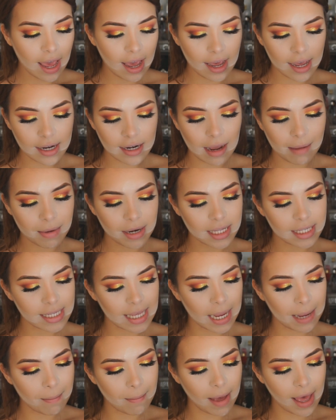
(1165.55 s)
And I'm gonna
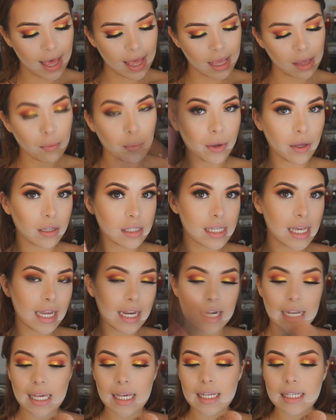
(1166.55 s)
take my Real
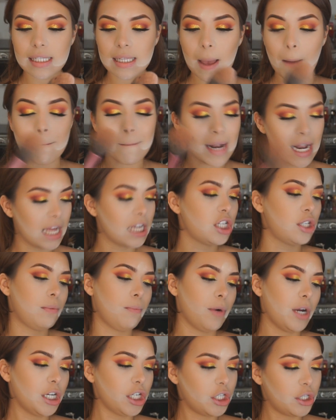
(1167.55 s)
Techniques
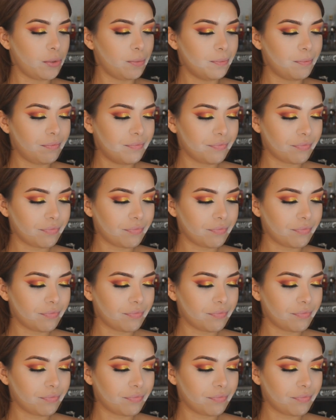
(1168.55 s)
blush brush.